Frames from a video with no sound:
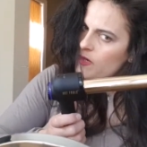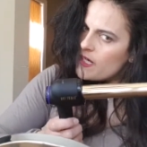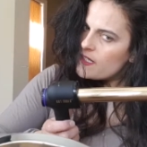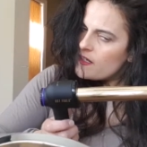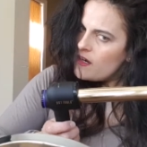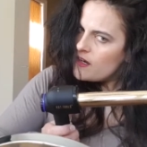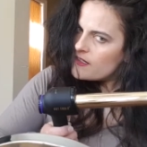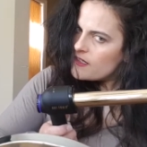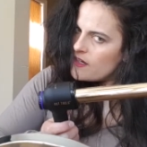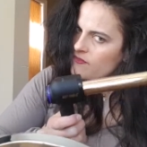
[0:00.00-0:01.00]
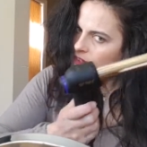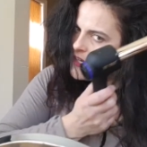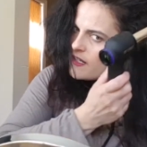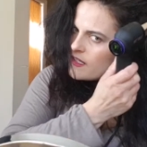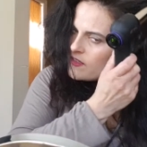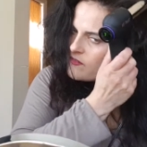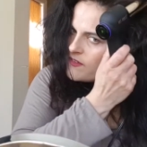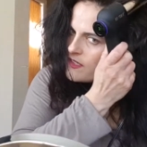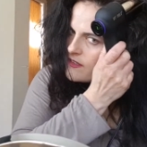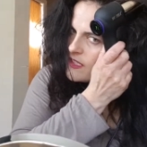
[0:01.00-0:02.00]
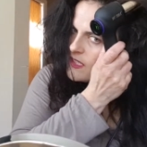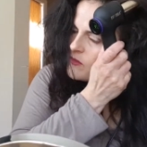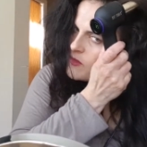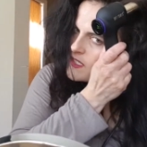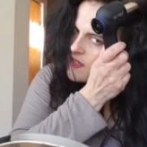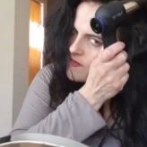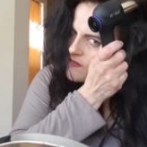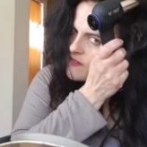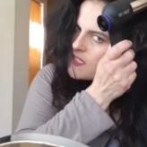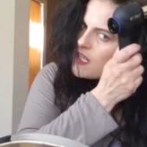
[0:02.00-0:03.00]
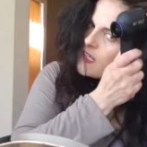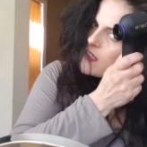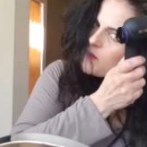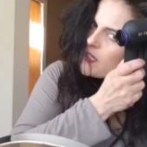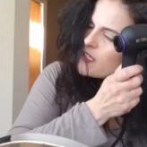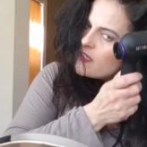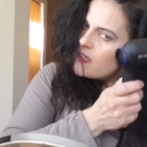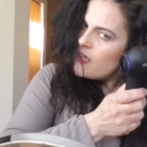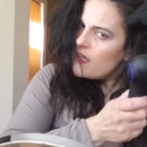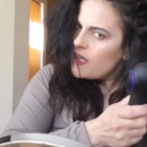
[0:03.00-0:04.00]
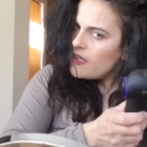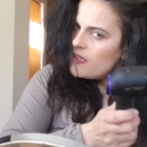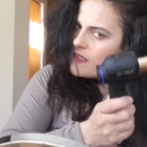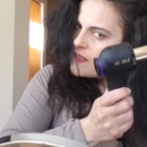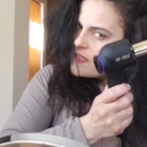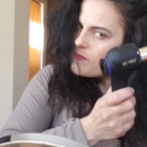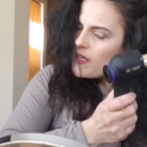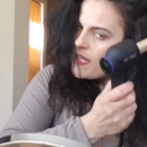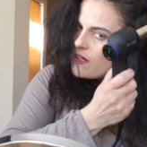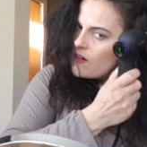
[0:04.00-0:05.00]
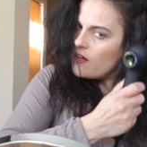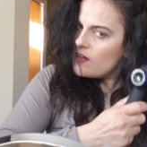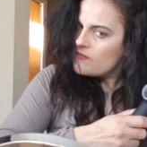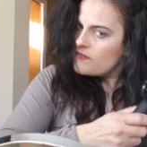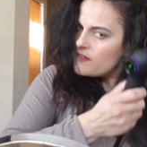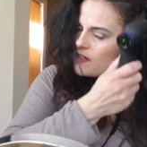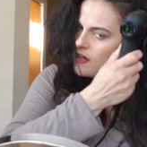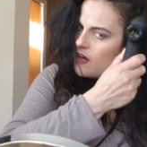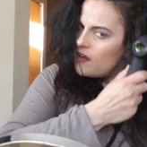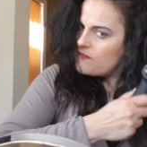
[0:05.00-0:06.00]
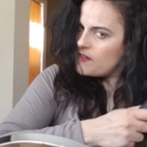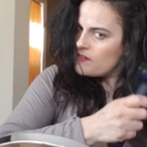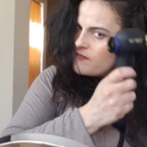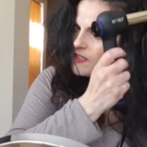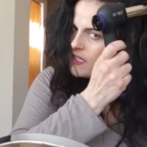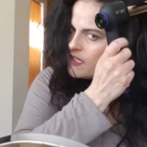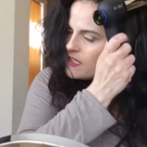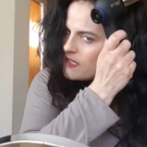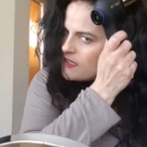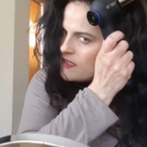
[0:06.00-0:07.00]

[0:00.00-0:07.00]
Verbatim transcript: but hot enough that I can feel the heat once I've taken my hand, my hair off, off of the